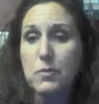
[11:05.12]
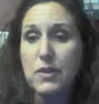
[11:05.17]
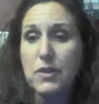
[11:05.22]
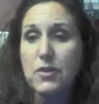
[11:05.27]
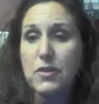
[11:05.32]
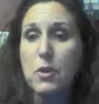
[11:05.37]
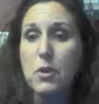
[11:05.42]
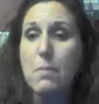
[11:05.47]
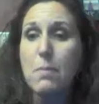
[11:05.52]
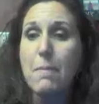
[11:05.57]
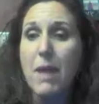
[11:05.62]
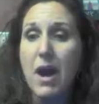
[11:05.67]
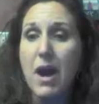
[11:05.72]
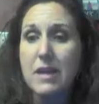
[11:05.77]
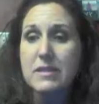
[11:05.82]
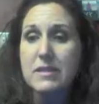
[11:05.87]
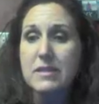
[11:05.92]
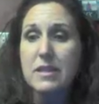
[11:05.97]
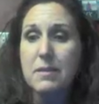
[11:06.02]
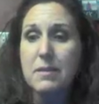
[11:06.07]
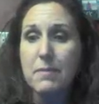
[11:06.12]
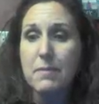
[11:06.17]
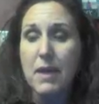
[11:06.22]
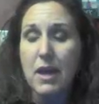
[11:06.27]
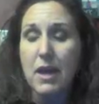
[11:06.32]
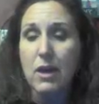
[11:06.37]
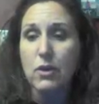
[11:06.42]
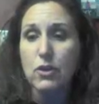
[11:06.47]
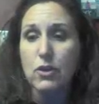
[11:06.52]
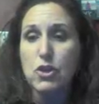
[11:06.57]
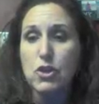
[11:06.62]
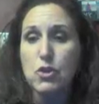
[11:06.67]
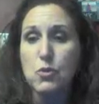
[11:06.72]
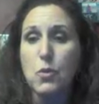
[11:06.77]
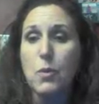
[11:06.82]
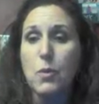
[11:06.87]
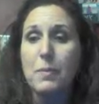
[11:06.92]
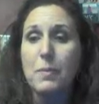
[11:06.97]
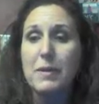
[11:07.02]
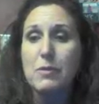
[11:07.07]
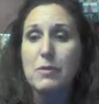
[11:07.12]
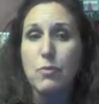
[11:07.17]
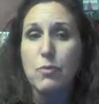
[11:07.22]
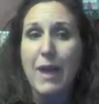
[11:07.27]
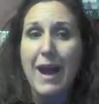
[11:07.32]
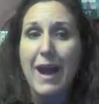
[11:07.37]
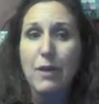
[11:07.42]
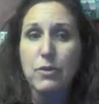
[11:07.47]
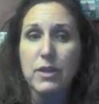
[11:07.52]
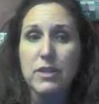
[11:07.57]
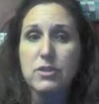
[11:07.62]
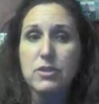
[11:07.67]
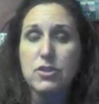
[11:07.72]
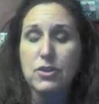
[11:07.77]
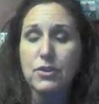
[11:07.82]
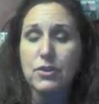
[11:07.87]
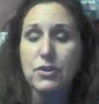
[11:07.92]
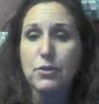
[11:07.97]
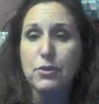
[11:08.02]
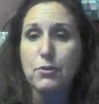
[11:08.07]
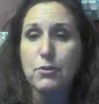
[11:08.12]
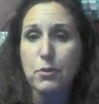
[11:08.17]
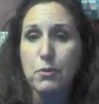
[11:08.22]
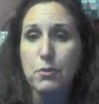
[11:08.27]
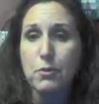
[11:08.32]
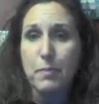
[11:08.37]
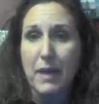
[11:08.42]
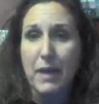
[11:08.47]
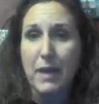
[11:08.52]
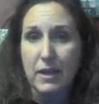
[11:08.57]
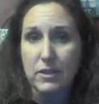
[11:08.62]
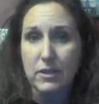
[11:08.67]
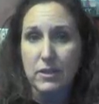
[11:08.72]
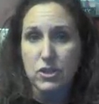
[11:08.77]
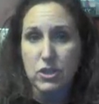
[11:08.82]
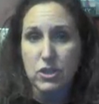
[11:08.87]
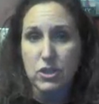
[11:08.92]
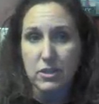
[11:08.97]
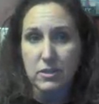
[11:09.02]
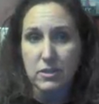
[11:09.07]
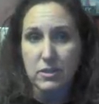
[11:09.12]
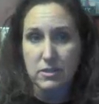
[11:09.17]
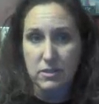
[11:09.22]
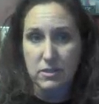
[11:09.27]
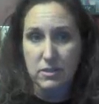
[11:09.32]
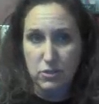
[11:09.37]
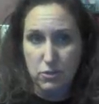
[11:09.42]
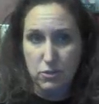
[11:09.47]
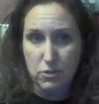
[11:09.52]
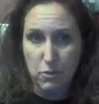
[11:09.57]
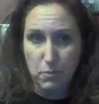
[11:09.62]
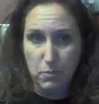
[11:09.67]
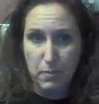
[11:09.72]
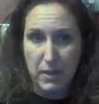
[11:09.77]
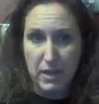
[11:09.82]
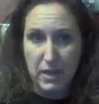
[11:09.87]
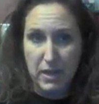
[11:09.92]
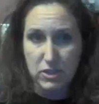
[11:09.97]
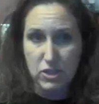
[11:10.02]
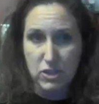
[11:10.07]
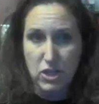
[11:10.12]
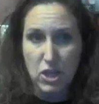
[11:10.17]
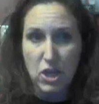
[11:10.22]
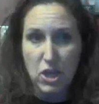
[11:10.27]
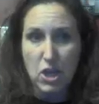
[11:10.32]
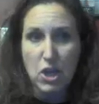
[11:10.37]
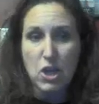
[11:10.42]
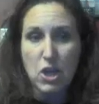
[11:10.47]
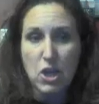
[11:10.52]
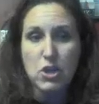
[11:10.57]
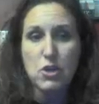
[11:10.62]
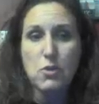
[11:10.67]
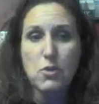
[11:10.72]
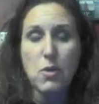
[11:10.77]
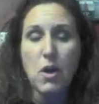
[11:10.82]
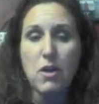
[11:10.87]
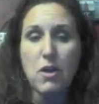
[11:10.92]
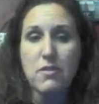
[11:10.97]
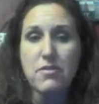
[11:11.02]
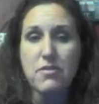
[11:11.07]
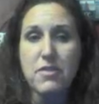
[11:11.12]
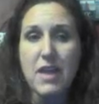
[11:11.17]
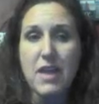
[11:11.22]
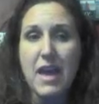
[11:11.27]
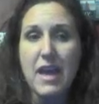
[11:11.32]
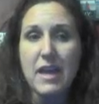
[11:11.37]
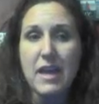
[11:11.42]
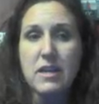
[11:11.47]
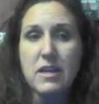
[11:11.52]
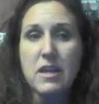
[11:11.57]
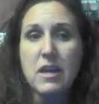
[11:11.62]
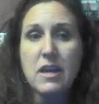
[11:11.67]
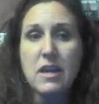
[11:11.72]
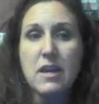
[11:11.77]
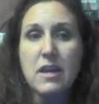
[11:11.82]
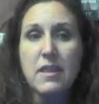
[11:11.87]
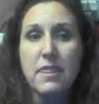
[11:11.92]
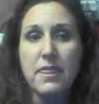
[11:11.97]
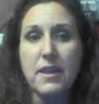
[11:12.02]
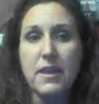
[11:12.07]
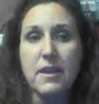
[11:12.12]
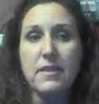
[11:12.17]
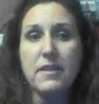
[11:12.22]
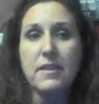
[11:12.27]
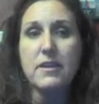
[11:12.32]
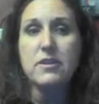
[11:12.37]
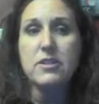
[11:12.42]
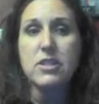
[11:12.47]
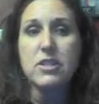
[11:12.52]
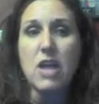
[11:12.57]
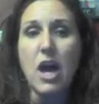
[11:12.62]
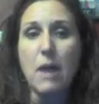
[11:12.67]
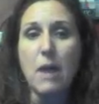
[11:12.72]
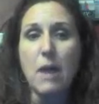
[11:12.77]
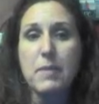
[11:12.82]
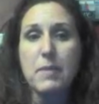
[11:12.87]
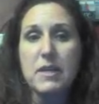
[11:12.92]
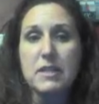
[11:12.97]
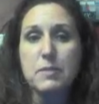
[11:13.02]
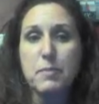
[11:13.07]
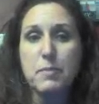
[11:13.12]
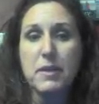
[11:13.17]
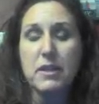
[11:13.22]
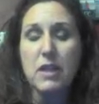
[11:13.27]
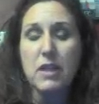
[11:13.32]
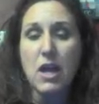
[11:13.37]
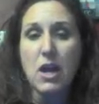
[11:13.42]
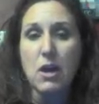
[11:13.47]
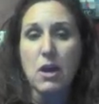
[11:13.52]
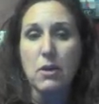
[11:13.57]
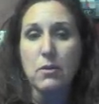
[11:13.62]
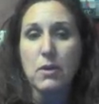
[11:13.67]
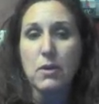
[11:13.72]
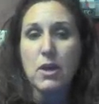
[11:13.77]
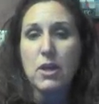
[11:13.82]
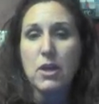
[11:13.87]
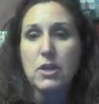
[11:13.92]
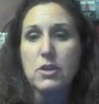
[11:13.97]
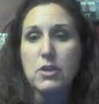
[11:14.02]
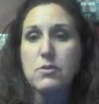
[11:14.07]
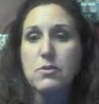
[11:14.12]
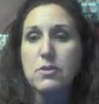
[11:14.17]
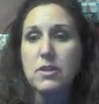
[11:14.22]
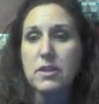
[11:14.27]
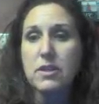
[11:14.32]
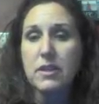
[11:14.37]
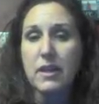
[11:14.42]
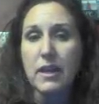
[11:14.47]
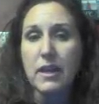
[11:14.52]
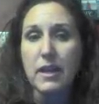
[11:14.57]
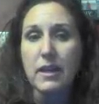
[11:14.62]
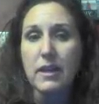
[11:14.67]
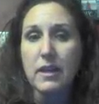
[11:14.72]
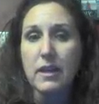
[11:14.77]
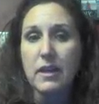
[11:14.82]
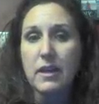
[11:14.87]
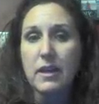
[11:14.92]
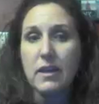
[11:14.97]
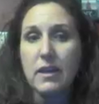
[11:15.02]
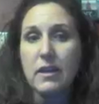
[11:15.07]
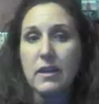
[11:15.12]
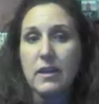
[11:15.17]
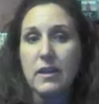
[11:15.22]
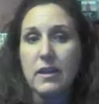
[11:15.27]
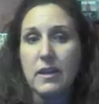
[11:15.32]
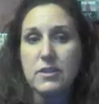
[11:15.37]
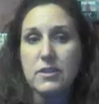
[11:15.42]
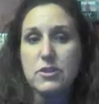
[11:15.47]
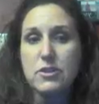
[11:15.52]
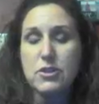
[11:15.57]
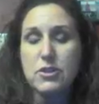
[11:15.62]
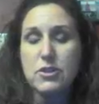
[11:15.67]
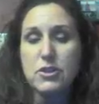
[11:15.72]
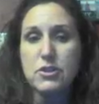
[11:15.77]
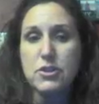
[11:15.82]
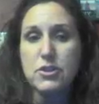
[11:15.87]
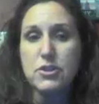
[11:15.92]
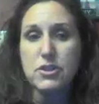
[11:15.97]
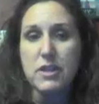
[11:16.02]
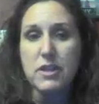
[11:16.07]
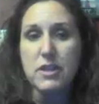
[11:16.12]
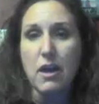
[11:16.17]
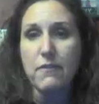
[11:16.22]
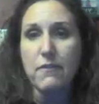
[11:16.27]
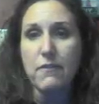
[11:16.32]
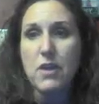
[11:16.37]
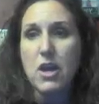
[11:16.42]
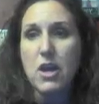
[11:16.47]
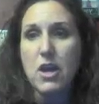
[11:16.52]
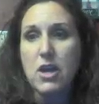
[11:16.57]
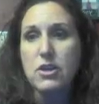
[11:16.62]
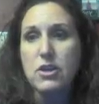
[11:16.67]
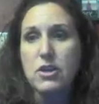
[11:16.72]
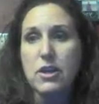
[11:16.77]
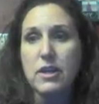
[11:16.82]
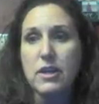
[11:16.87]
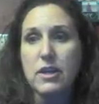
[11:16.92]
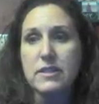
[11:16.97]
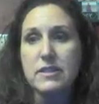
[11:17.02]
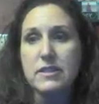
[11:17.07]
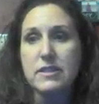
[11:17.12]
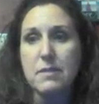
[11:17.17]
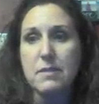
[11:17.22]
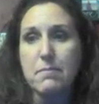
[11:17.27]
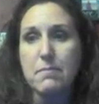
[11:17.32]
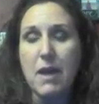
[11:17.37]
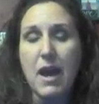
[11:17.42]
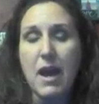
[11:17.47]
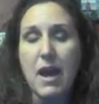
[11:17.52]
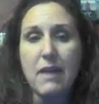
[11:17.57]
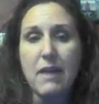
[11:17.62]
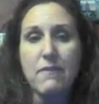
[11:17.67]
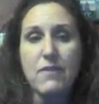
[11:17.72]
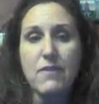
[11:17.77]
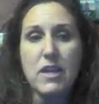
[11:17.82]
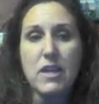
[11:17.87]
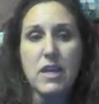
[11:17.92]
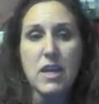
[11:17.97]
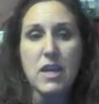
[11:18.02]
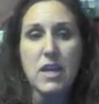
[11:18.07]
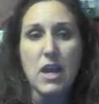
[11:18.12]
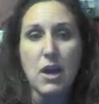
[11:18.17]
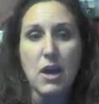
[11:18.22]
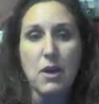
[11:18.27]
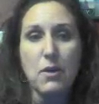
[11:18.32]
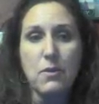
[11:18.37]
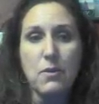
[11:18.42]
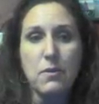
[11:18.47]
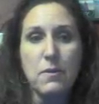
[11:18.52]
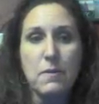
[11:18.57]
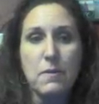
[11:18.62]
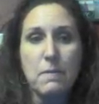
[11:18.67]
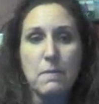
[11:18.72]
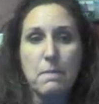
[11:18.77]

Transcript: with your Moz email, you will be routed to your group page. This is your group page. You are then there are topics below. You click Introduce Yourself. You're going to see my video.